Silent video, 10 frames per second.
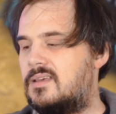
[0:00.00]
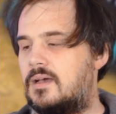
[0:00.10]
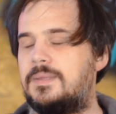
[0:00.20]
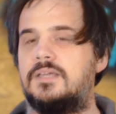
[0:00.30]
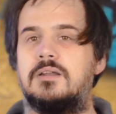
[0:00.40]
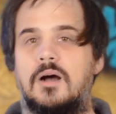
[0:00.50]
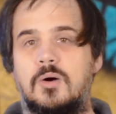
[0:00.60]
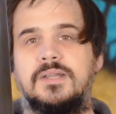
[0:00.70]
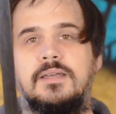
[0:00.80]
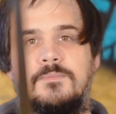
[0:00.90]
I mean, you can
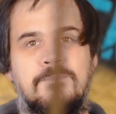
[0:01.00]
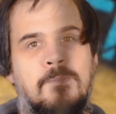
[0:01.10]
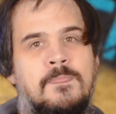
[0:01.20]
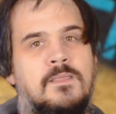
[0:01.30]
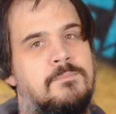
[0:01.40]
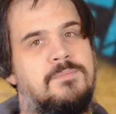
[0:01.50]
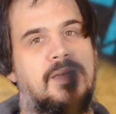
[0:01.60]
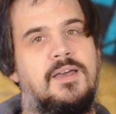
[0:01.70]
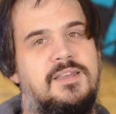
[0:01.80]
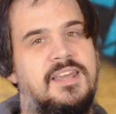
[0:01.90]
hold it, but